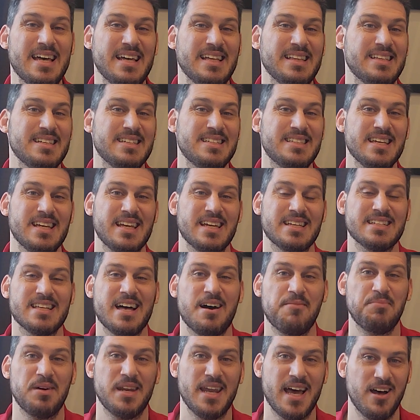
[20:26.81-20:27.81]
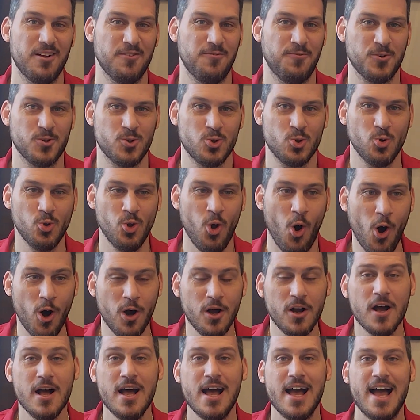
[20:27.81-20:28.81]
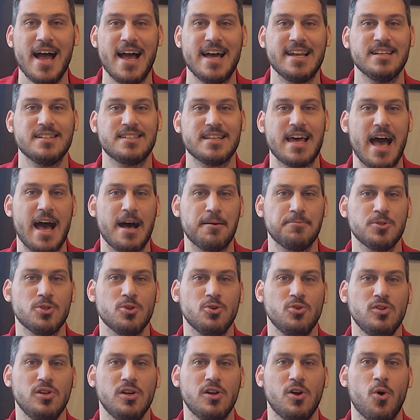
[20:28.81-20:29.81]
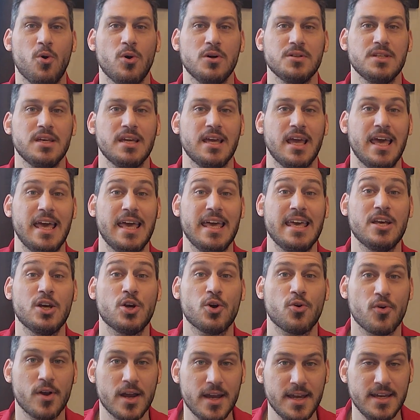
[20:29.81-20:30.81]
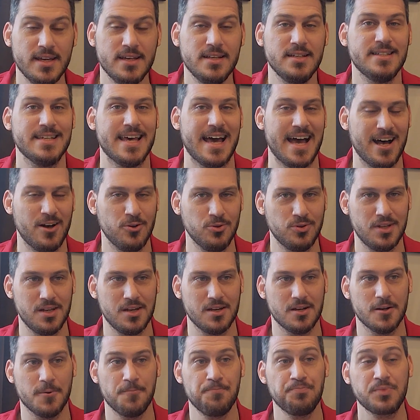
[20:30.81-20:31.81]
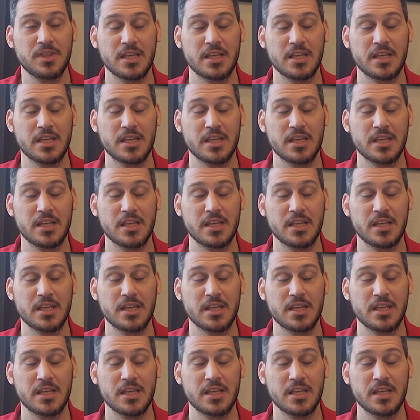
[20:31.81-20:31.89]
This thing has not been out for too long, and it's absolutely causing a craze out there.